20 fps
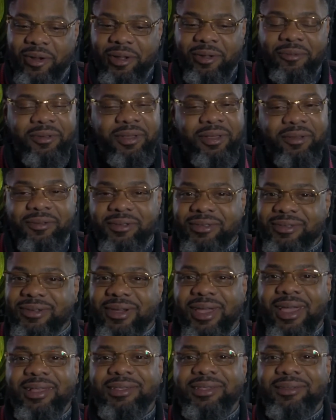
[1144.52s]
it. It was
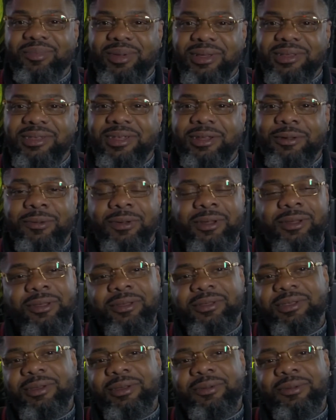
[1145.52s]
crazy, but ten and one
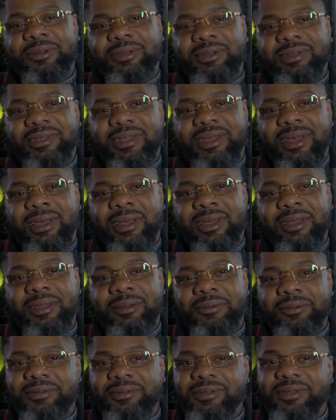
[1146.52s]
of it was uh,
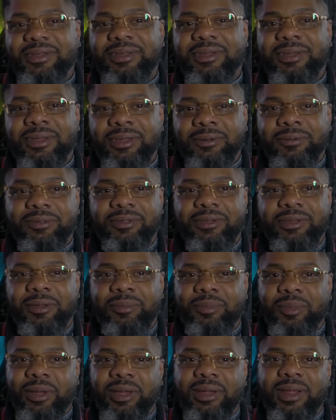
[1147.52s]
it was good. It was
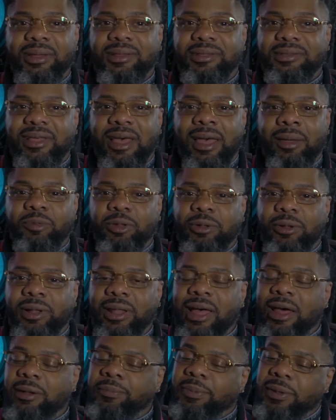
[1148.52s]
good money at the time. You know, a
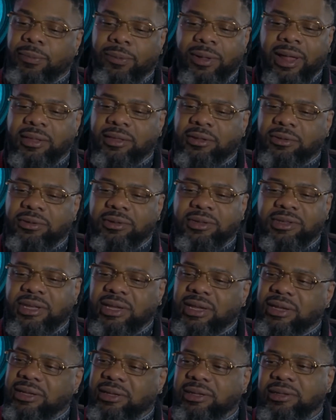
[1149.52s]
lot of people like to do the
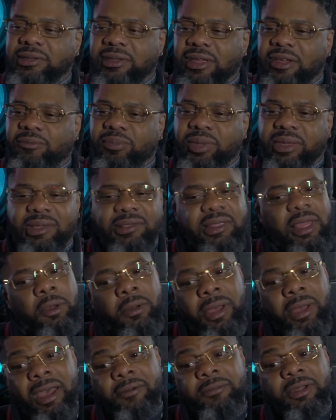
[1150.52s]
teen stuff because they
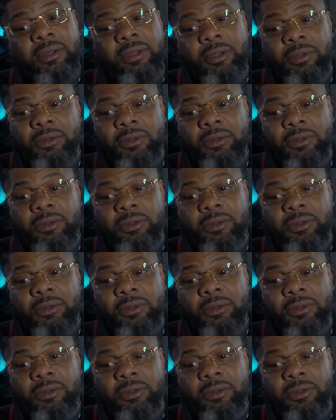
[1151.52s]
don't have nothing to